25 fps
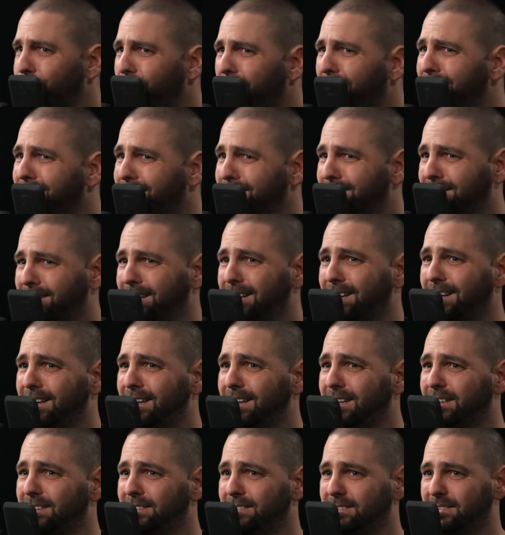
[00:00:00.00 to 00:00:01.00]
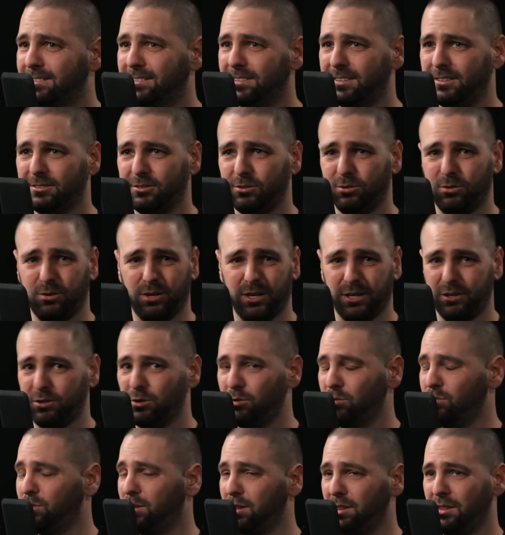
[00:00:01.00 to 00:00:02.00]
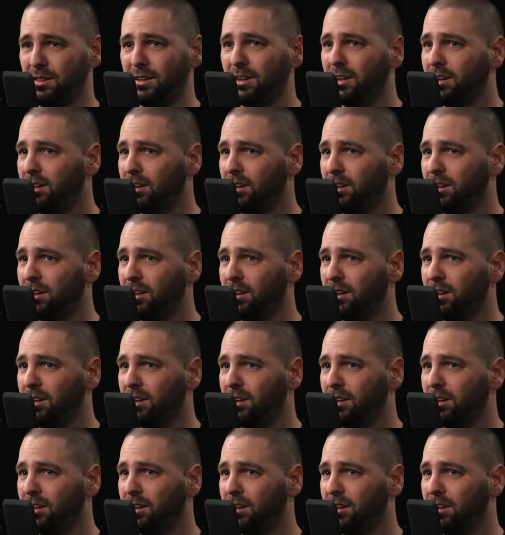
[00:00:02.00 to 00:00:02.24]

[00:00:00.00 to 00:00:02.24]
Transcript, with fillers: crisis, so I go with.